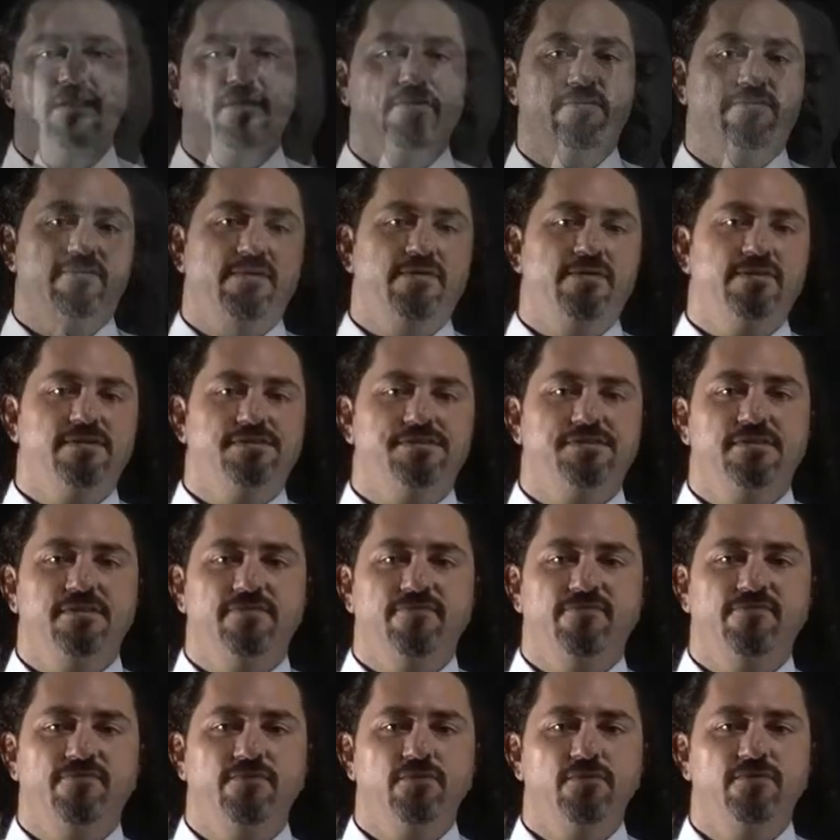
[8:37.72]
Whereas in the
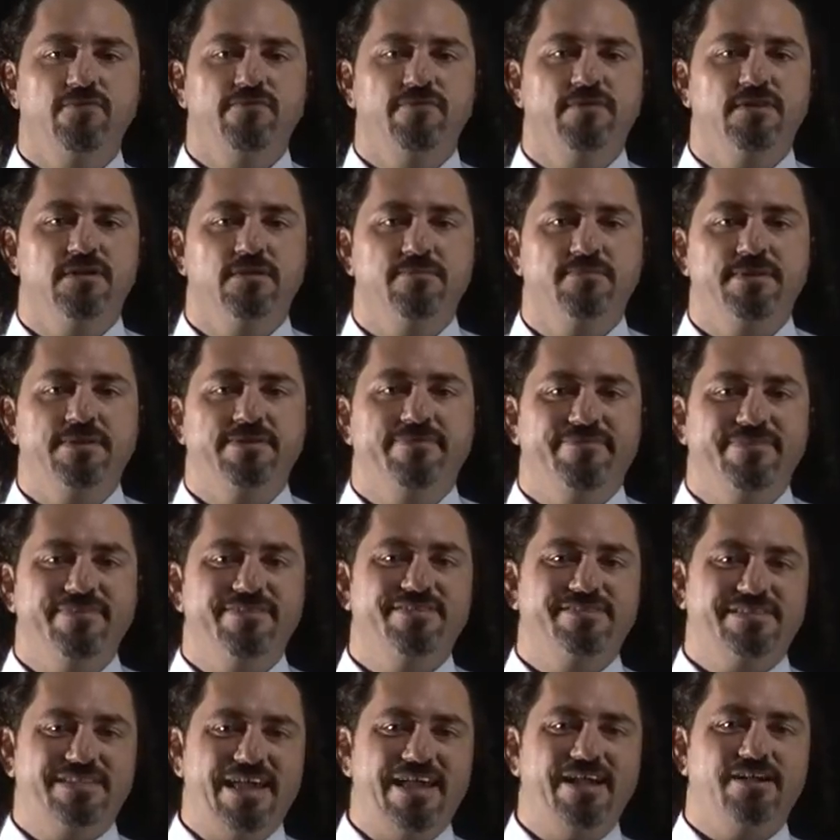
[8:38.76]
full flip, which
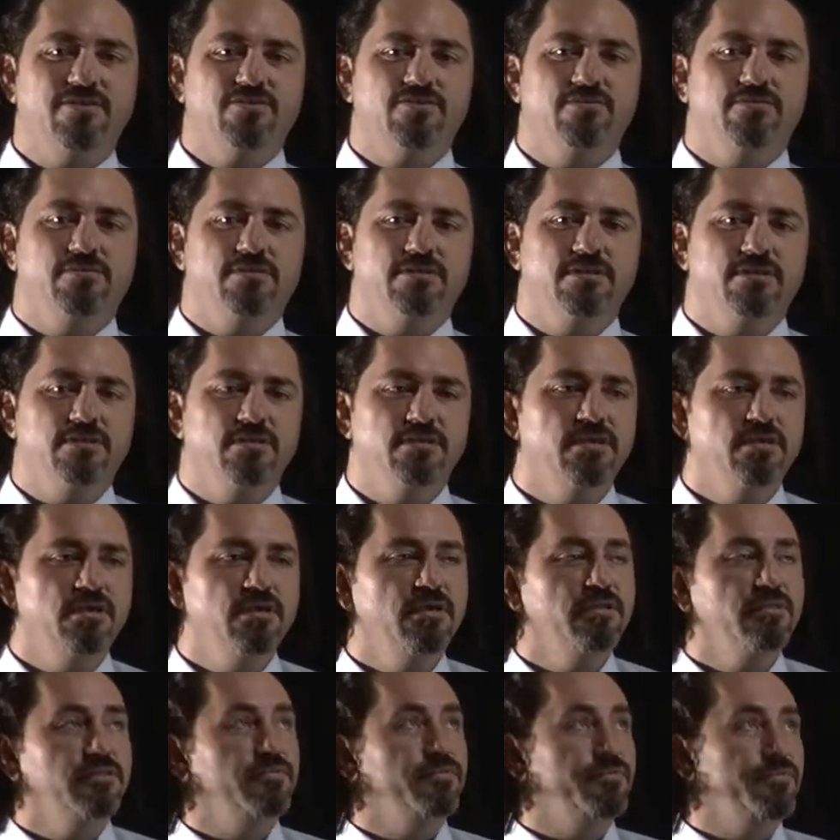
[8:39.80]
is actually
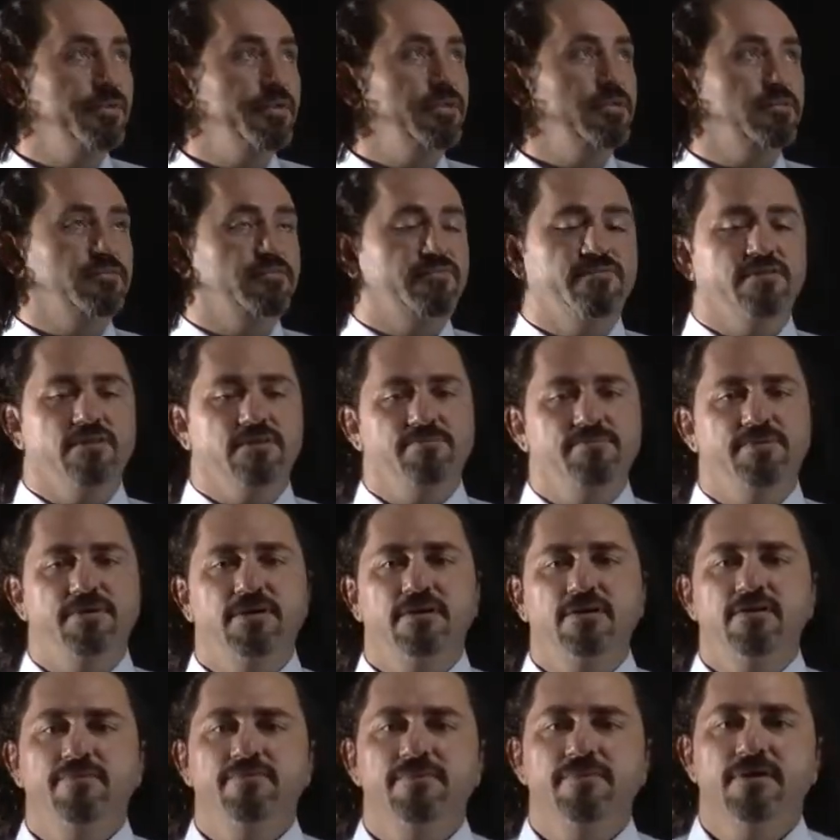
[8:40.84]
the real
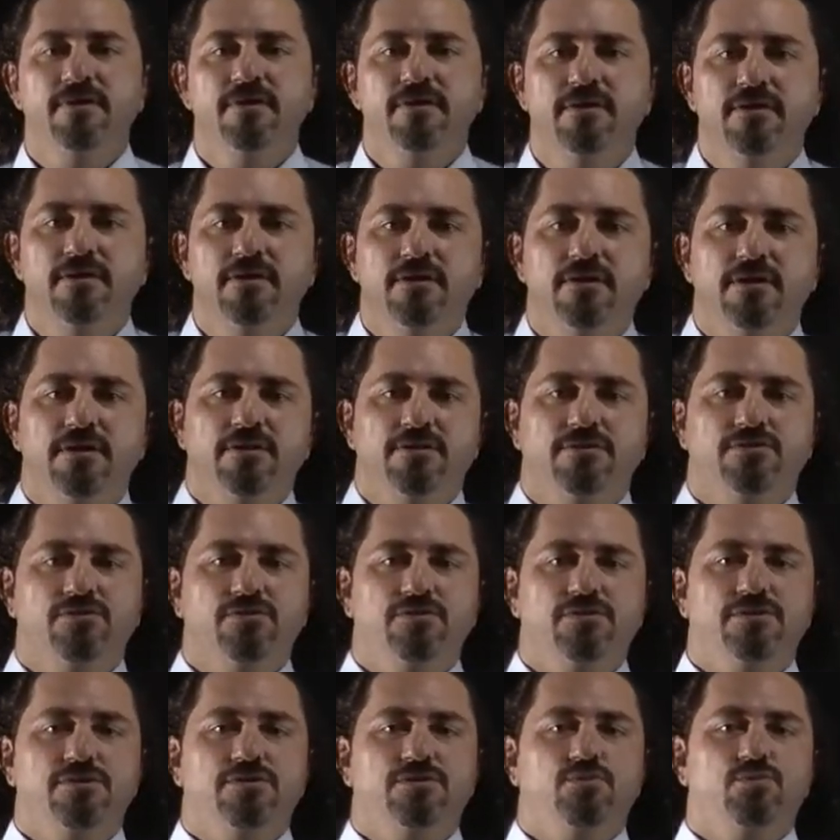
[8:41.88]
flipping,
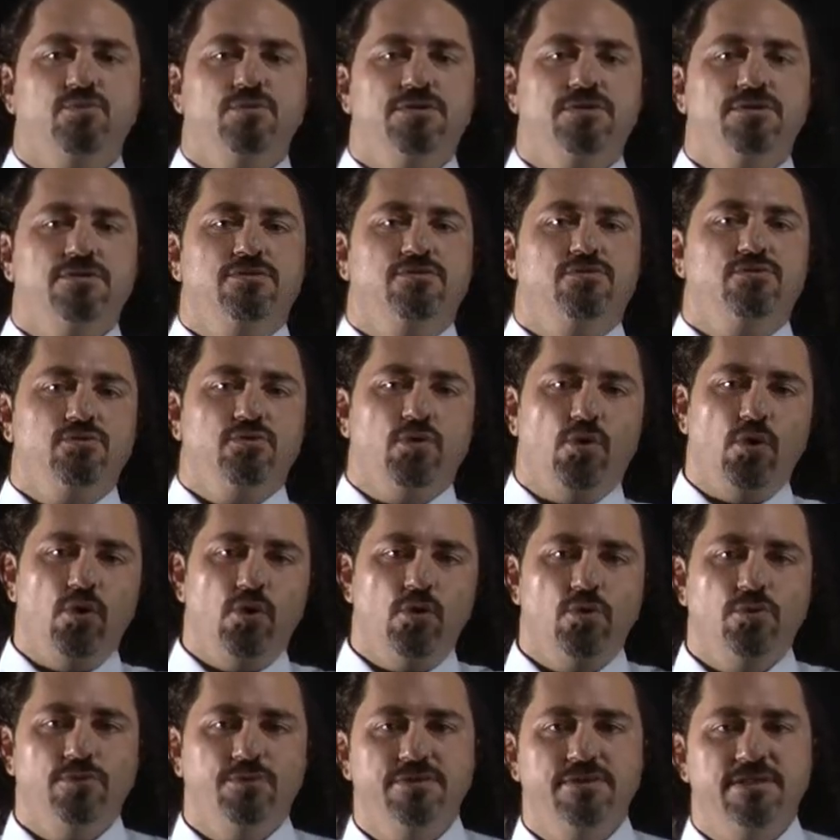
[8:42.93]
students will do
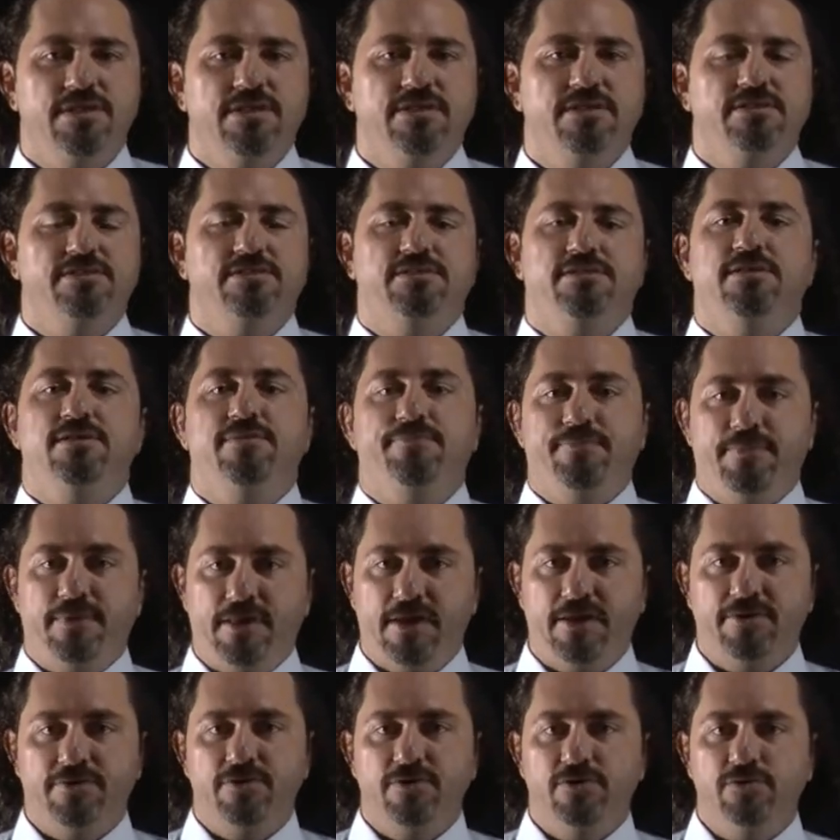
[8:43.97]
all these
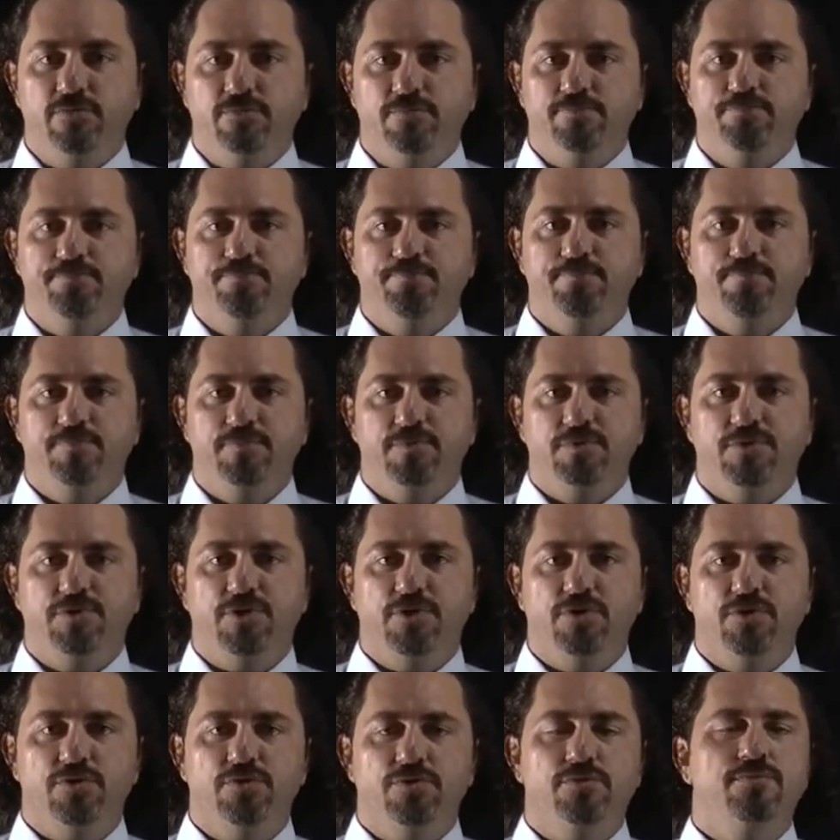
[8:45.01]
at home.
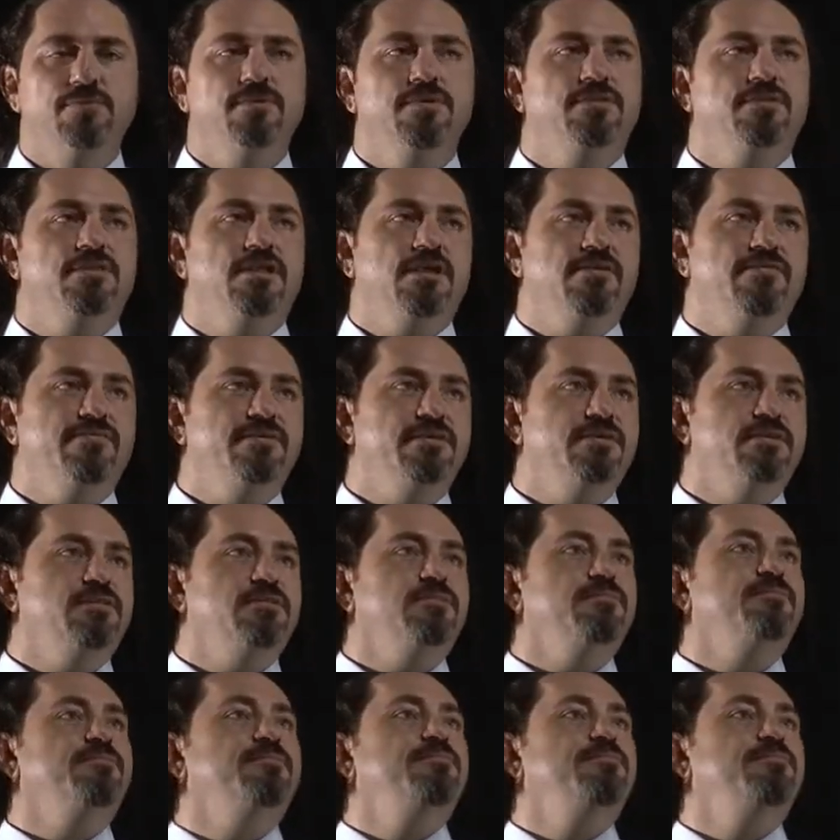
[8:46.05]
So they will